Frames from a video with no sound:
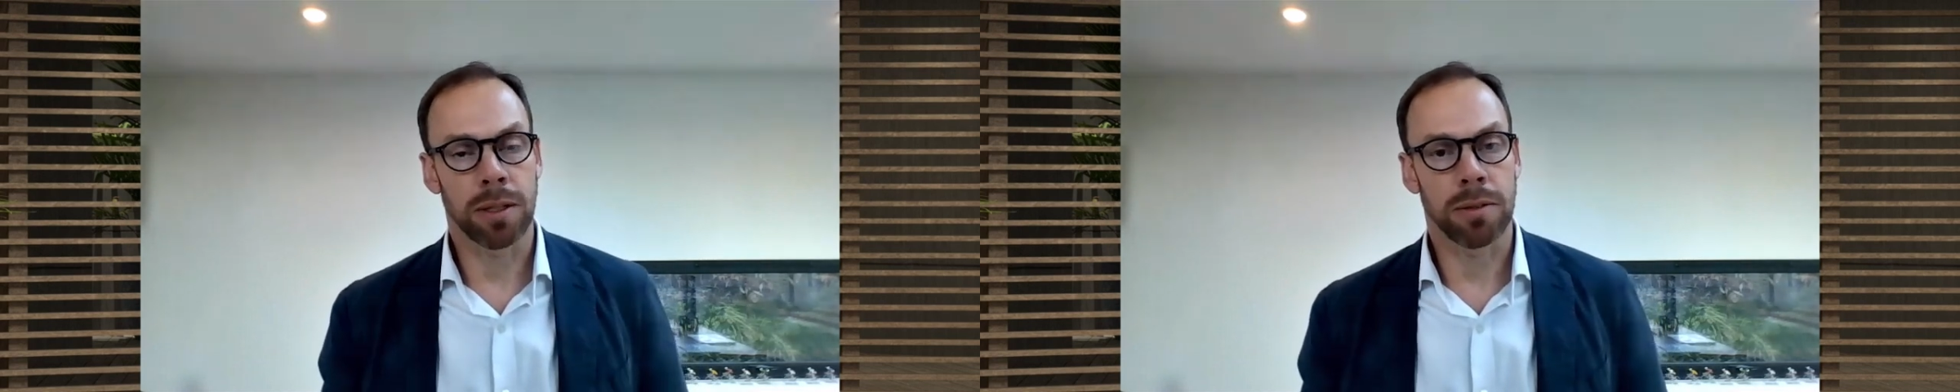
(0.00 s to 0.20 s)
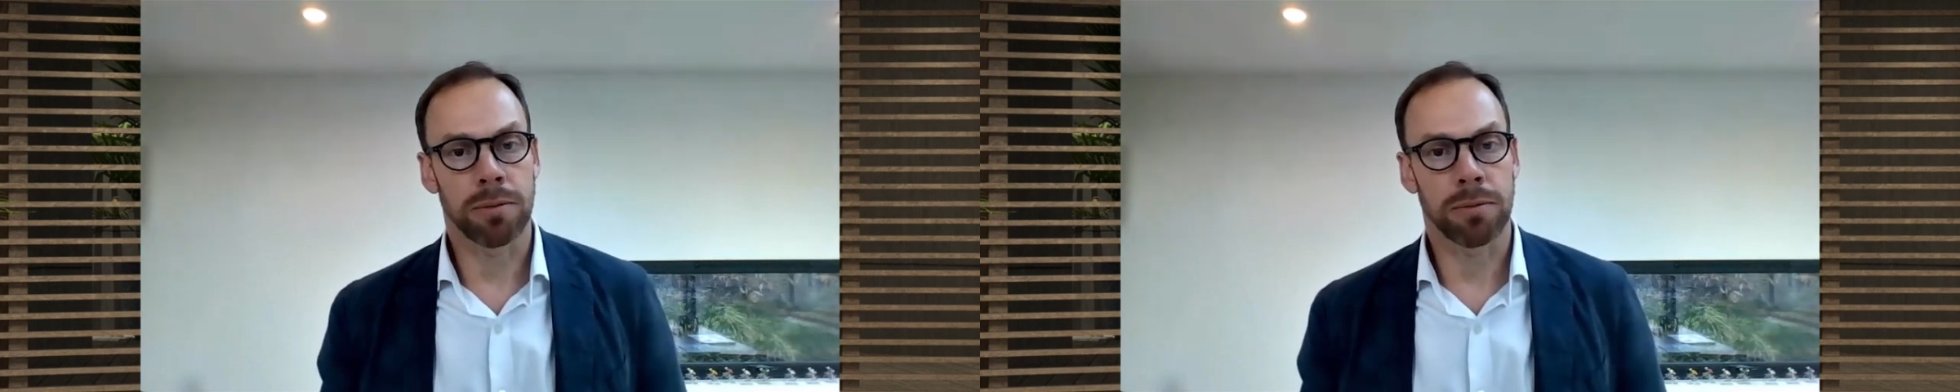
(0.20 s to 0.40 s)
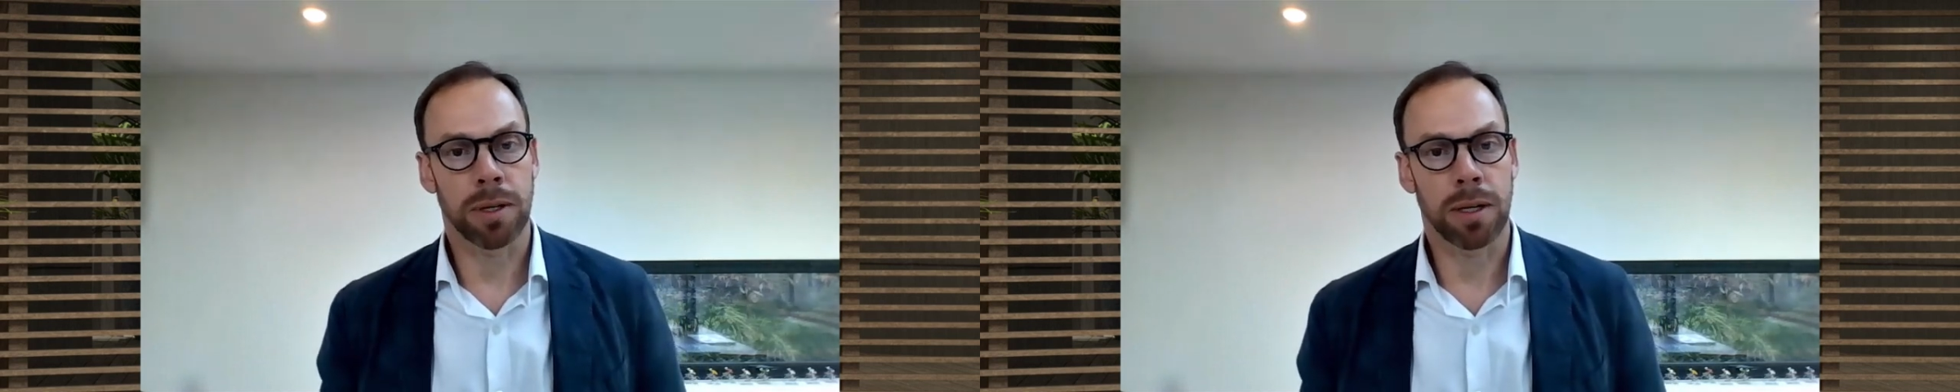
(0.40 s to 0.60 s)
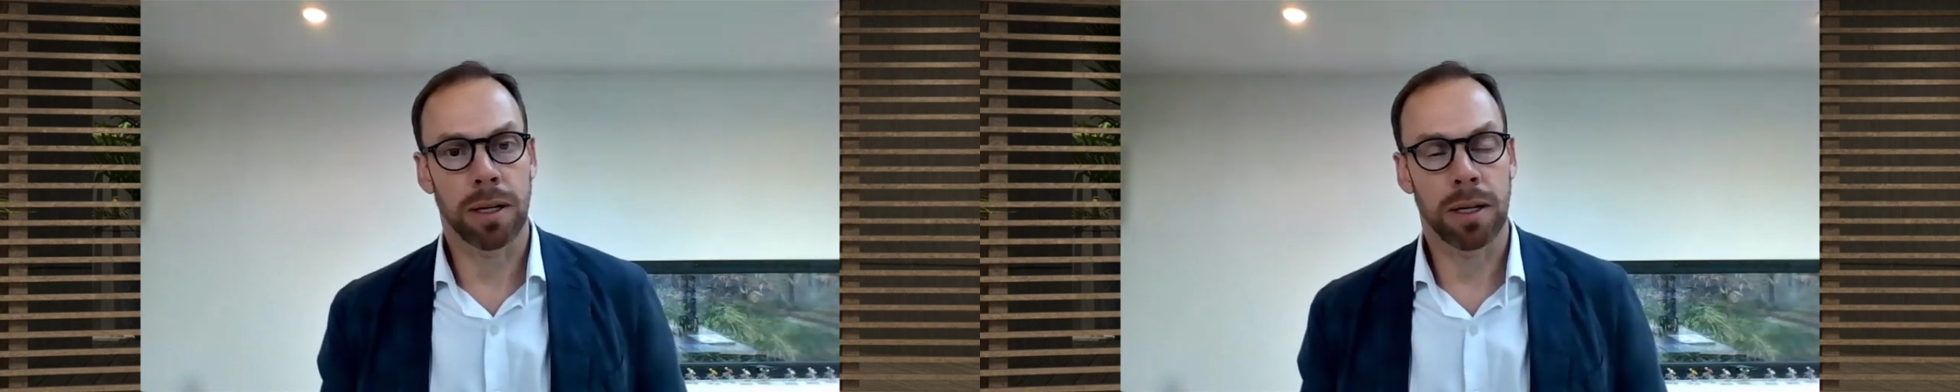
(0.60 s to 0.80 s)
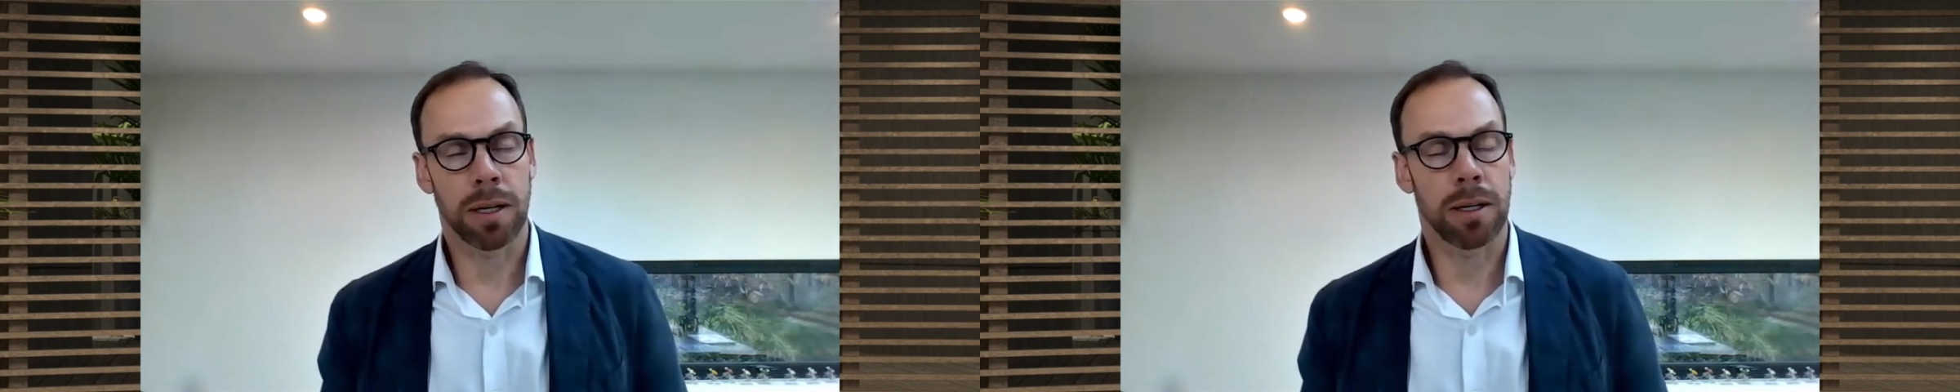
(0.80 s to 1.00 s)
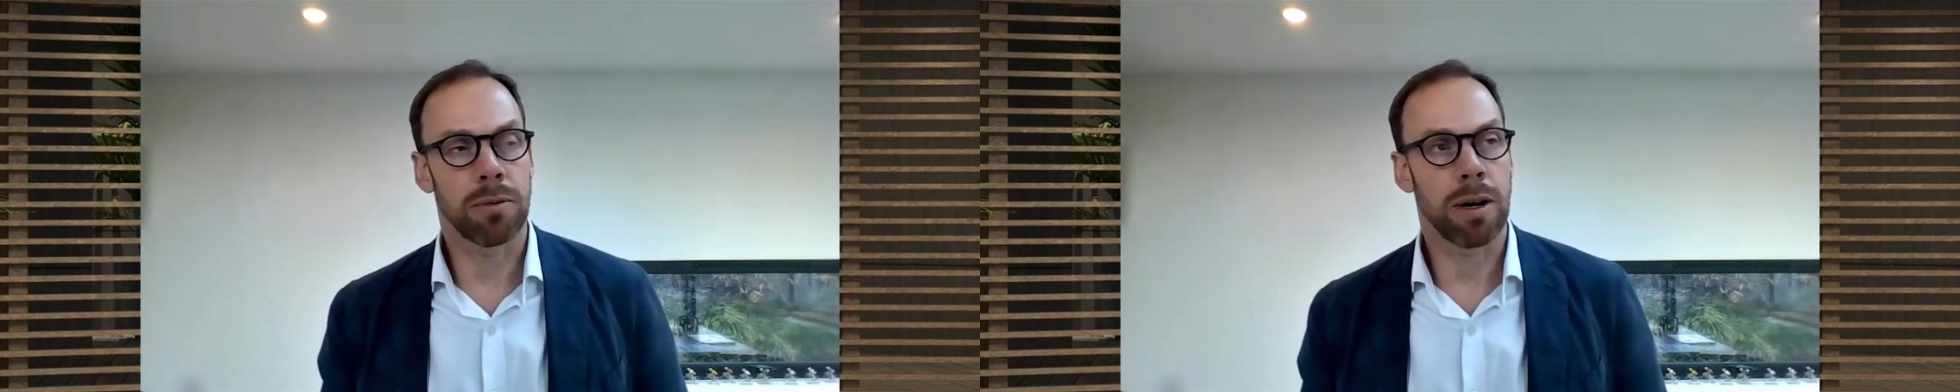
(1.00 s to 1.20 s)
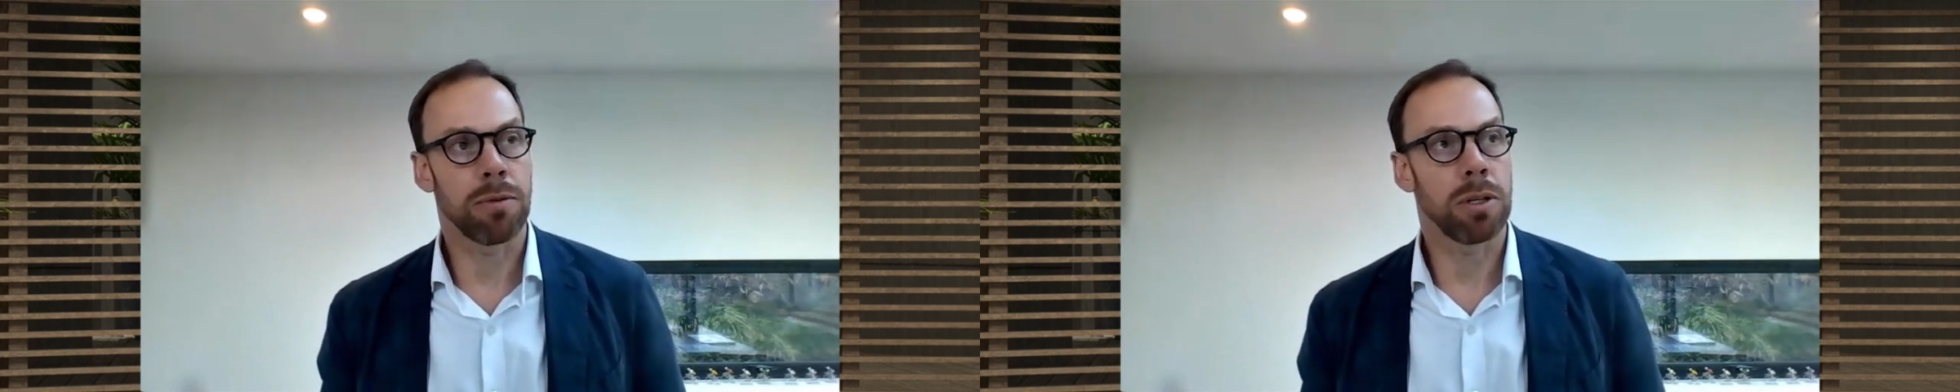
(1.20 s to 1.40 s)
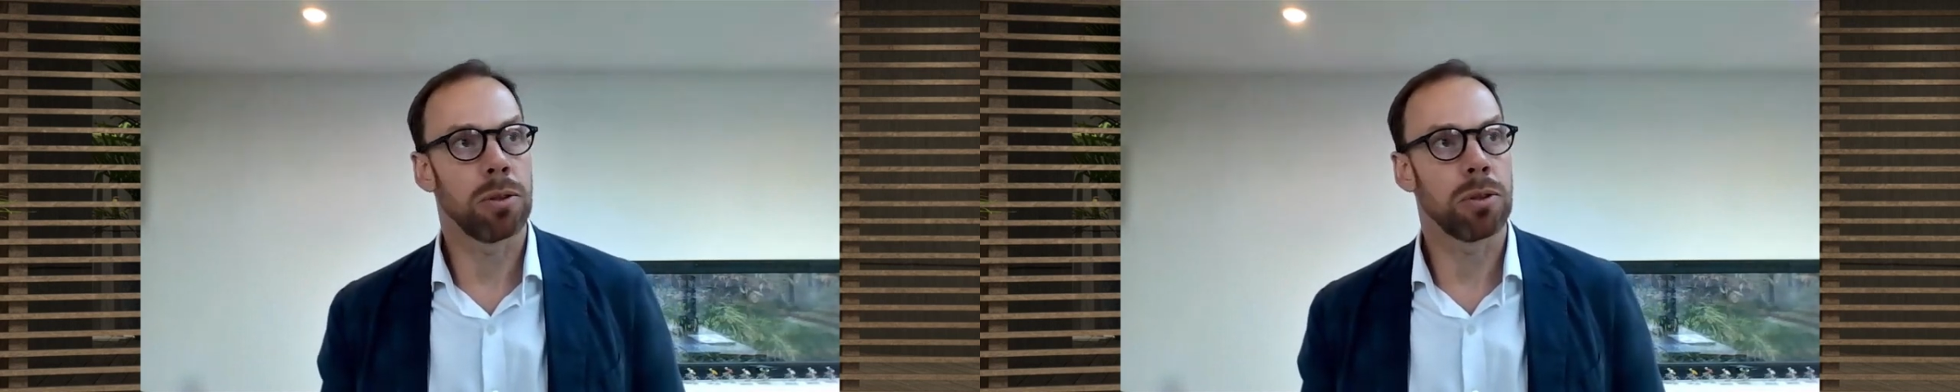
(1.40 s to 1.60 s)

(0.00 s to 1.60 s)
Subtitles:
of revenue,